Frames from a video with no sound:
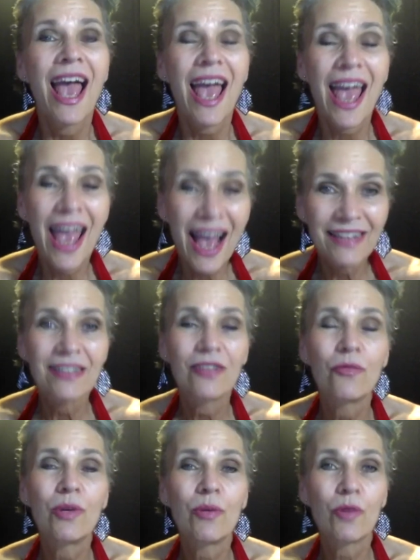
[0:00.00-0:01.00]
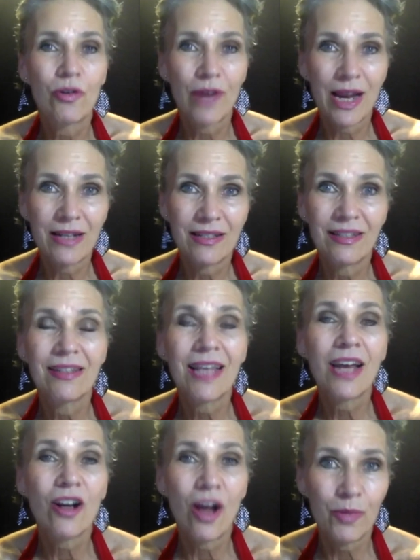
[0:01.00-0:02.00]
And we were granted
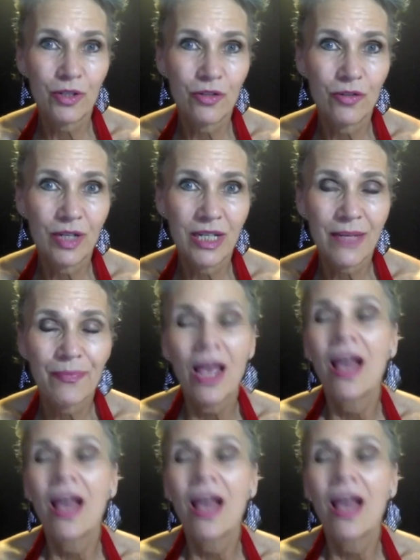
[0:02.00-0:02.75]
that opportunity.